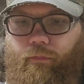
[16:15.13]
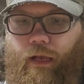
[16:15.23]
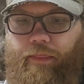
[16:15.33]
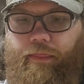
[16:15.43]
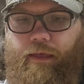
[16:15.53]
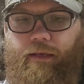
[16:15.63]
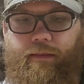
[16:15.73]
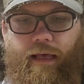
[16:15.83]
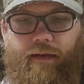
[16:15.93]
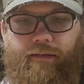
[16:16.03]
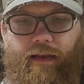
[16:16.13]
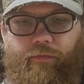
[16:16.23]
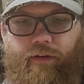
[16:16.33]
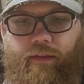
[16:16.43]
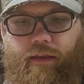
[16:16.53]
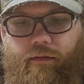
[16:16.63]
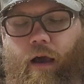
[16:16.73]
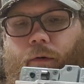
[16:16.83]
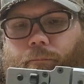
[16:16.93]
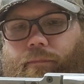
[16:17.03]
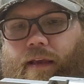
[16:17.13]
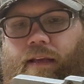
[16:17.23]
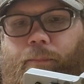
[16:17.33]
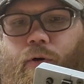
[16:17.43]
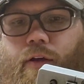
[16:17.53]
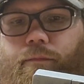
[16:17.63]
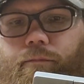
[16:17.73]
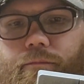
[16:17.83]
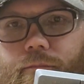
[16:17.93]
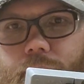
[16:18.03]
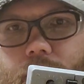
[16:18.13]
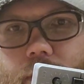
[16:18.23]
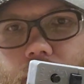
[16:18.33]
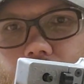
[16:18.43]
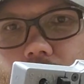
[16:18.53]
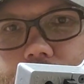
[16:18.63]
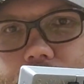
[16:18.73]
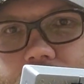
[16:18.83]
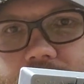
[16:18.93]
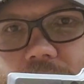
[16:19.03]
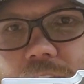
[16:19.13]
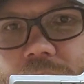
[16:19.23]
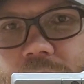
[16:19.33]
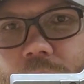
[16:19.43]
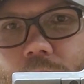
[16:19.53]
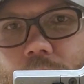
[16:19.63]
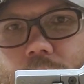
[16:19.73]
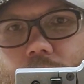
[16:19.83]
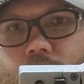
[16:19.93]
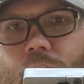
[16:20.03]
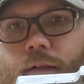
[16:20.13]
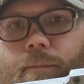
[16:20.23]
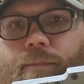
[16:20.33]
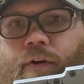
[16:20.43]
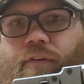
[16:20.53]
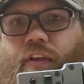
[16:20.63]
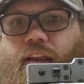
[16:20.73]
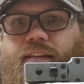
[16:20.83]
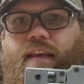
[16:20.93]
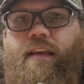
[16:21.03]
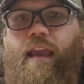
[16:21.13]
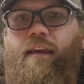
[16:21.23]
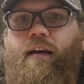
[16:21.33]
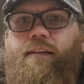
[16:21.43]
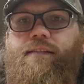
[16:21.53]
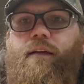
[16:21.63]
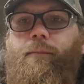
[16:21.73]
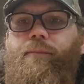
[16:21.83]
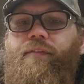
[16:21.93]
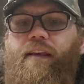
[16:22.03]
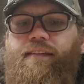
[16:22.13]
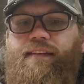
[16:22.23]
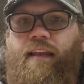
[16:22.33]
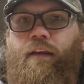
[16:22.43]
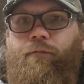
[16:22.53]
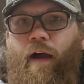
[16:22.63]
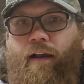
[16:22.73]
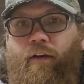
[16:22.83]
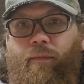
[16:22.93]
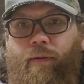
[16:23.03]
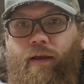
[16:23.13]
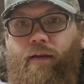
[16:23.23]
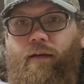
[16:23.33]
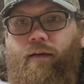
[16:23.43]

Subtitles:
I think that is everything. Oh, and I put inside here, there's a TK Customs extended firing pin.